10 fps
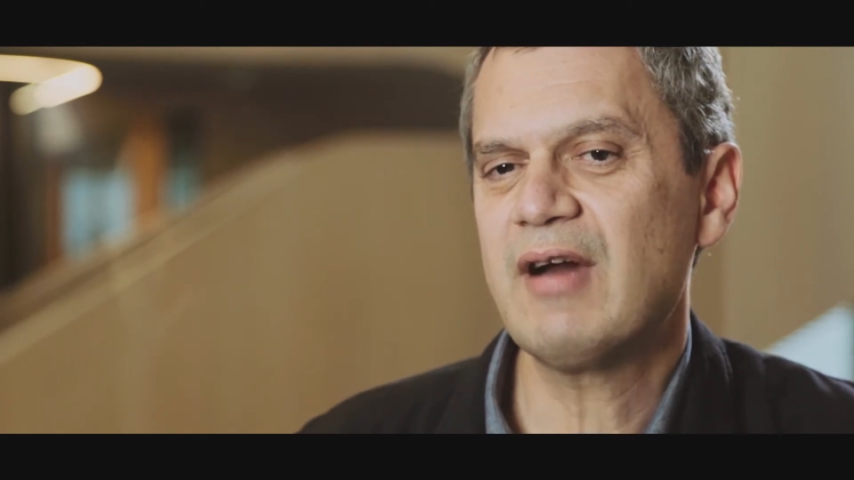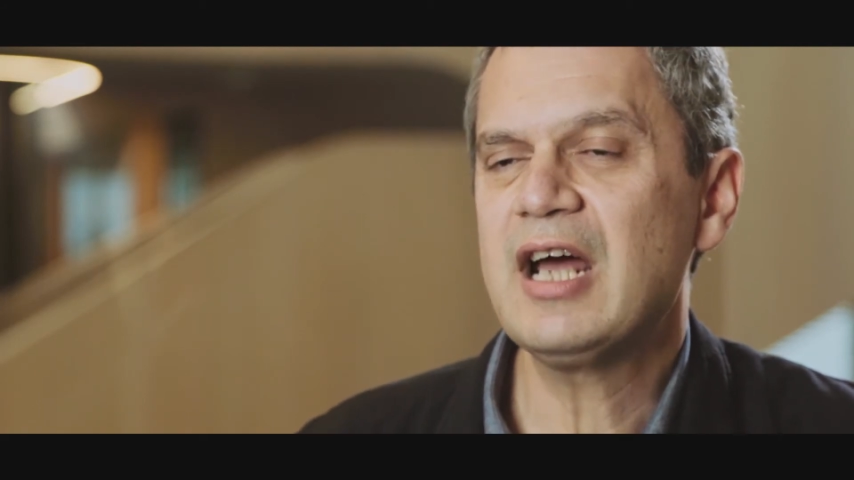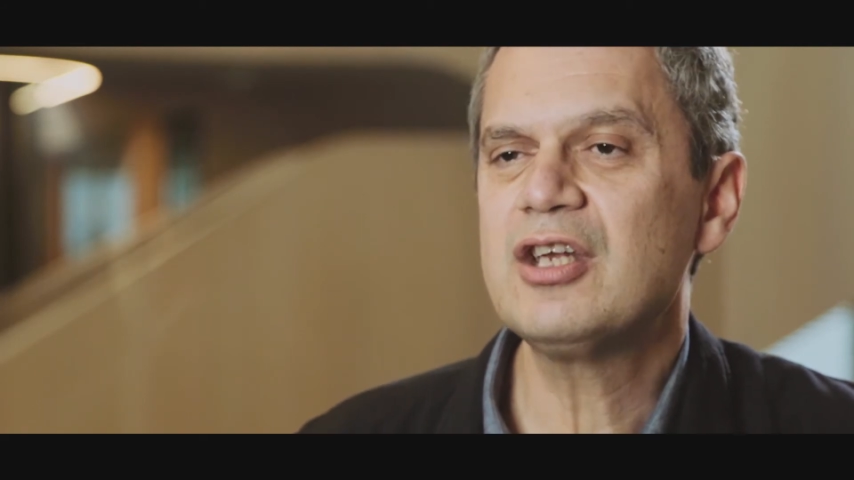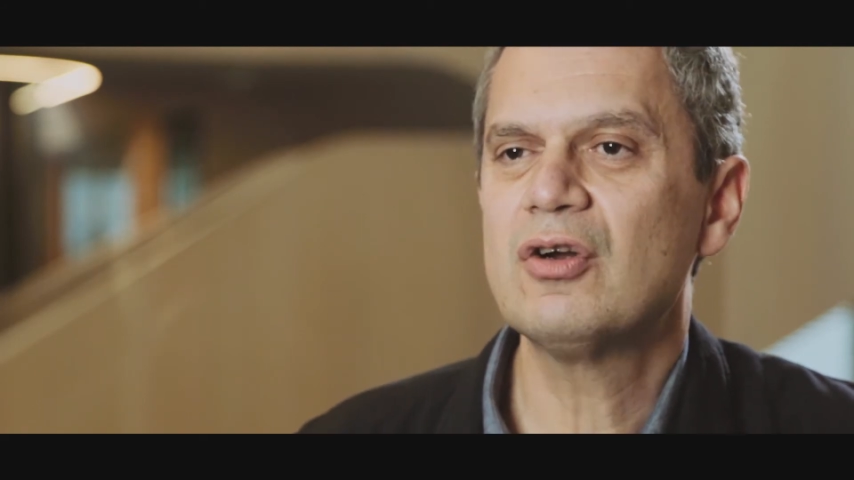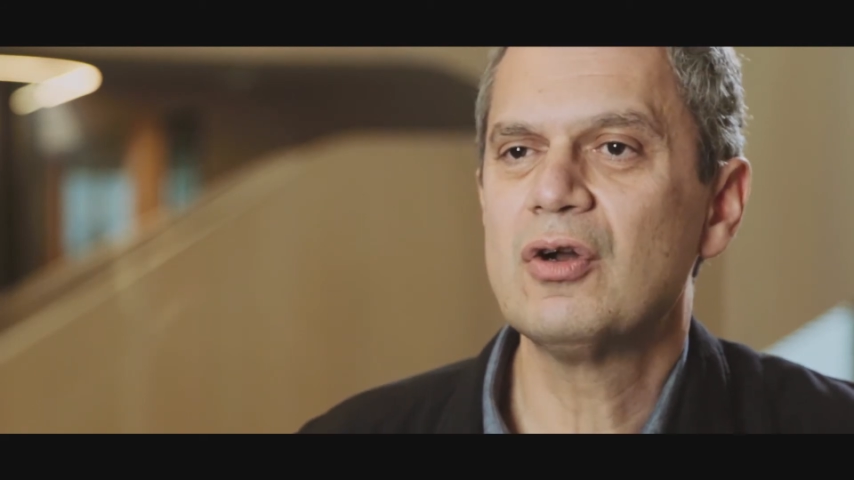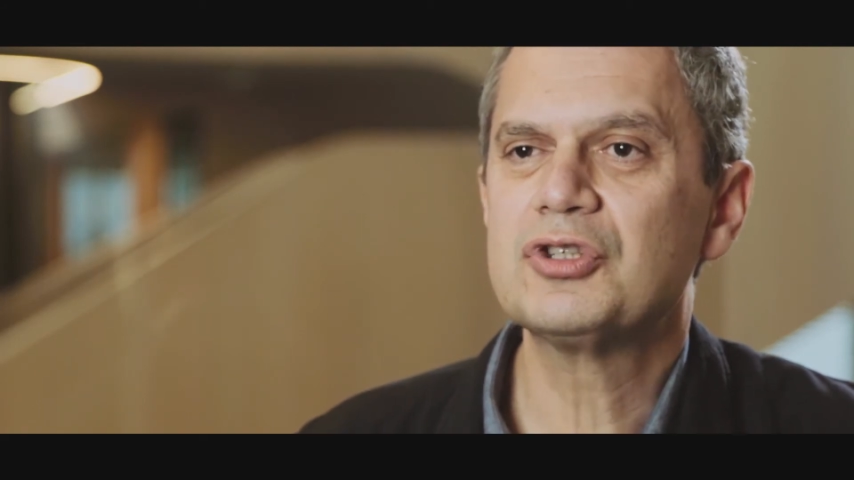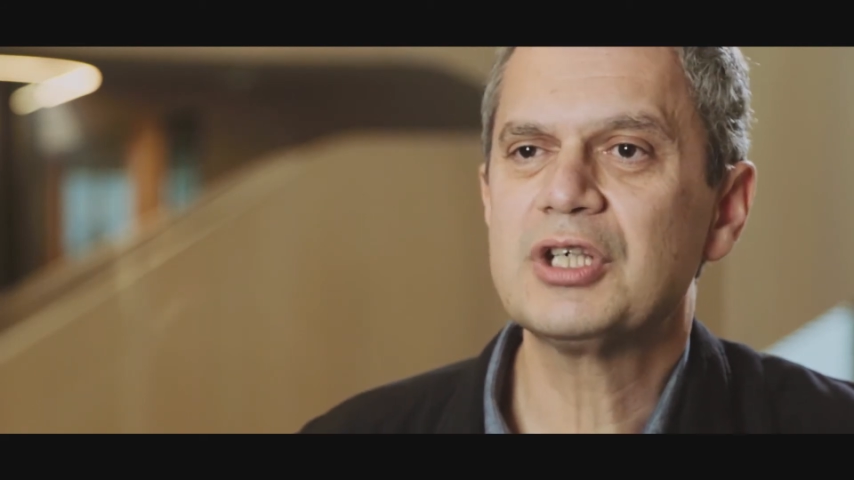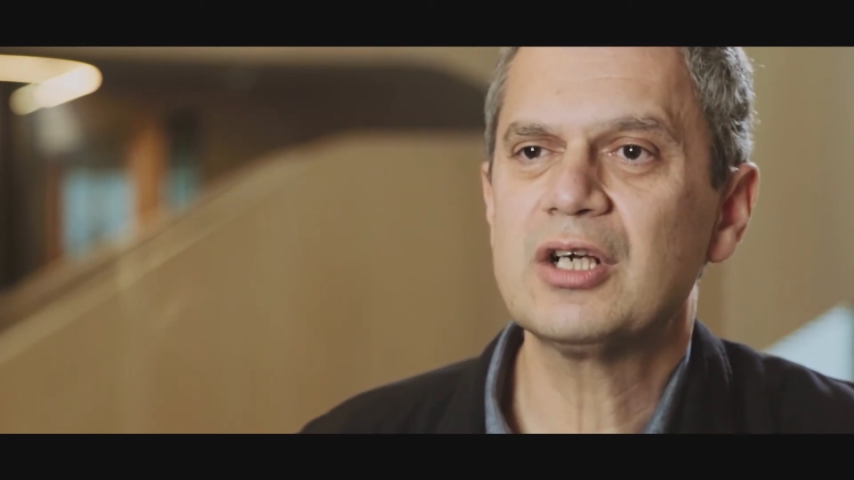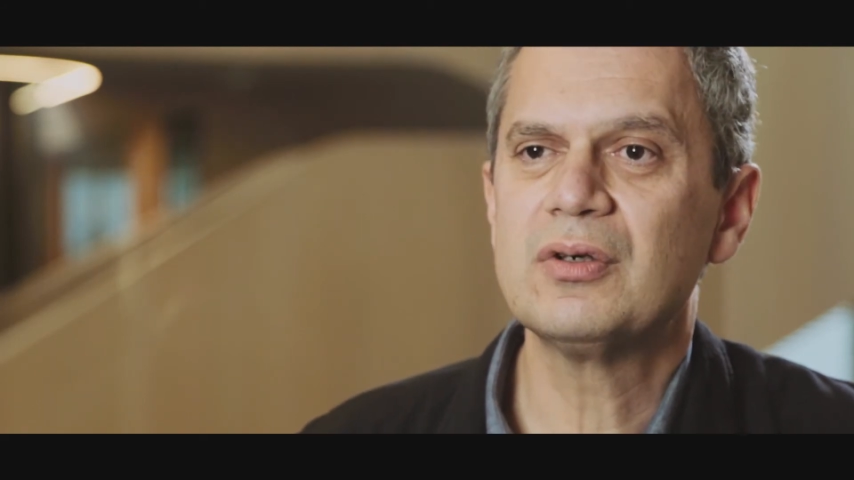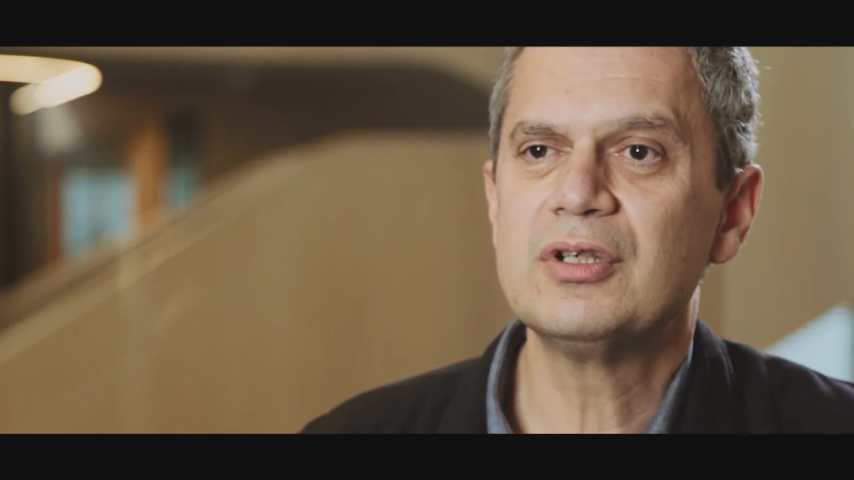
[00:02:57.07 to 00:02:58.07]
rare
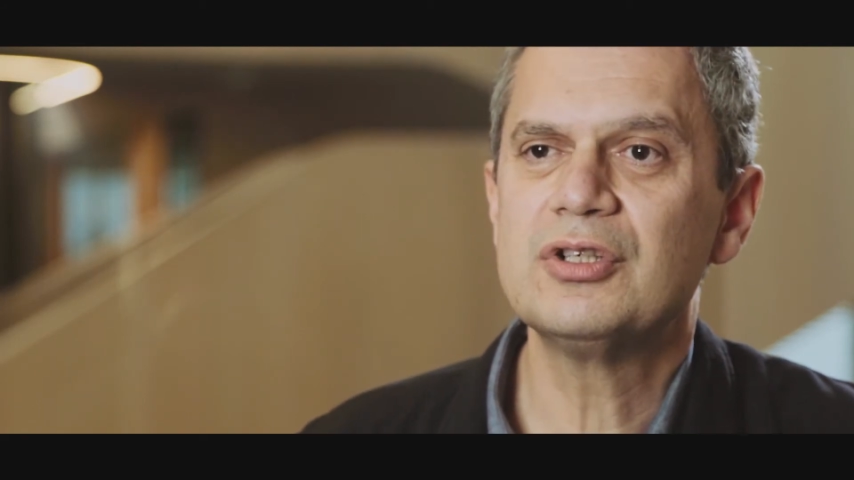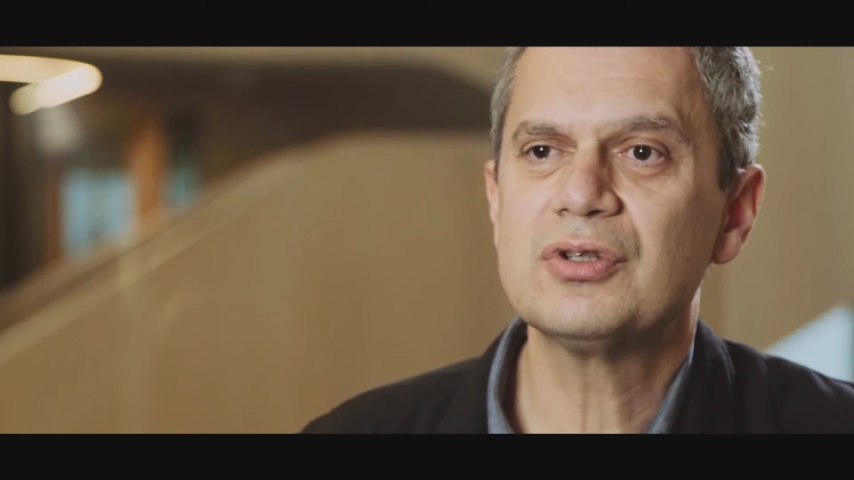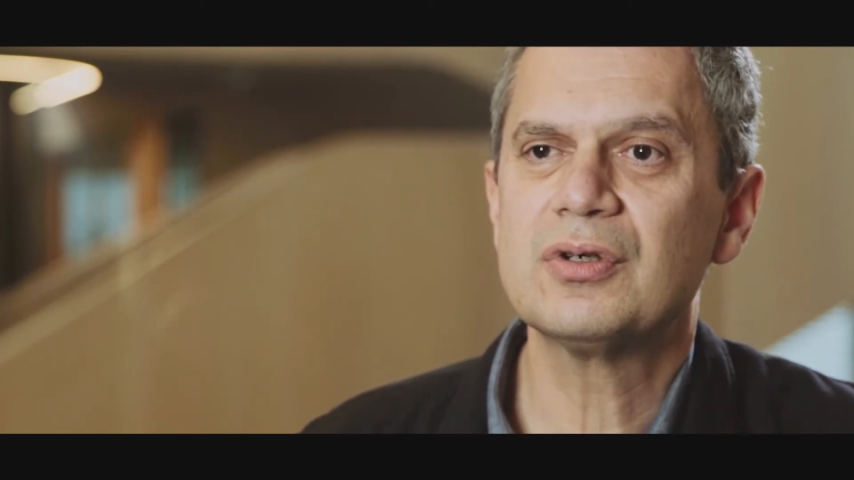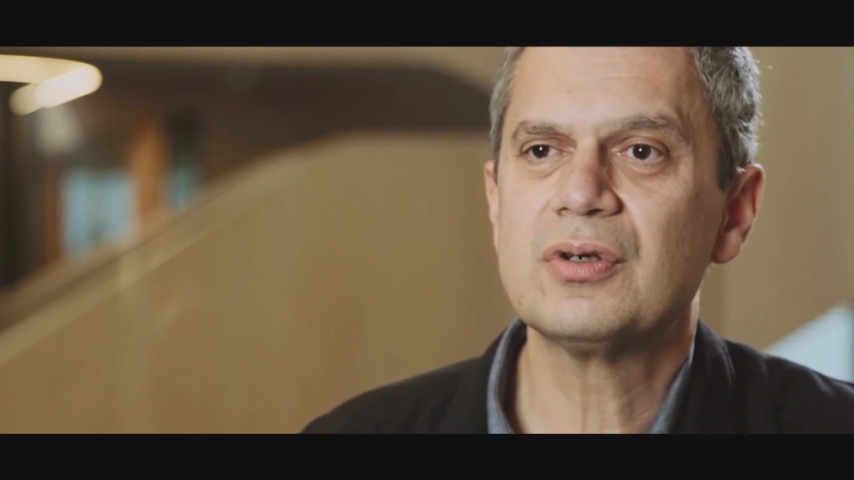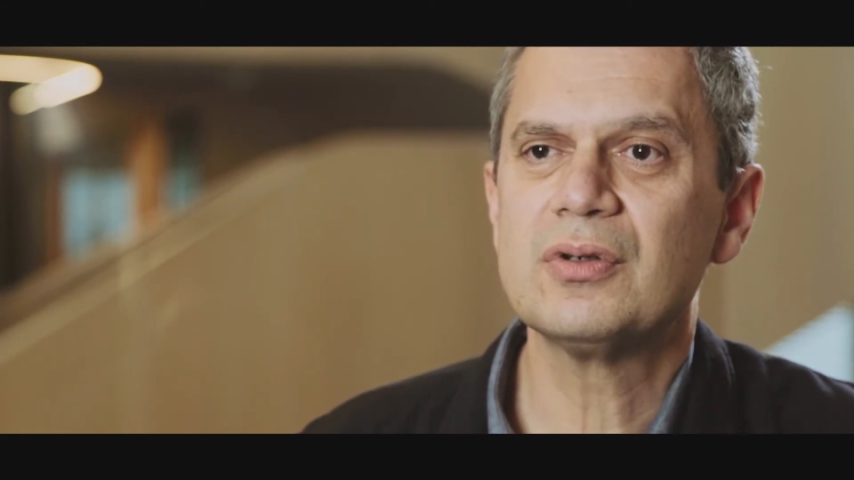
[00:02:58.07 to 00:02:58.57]
neurological condition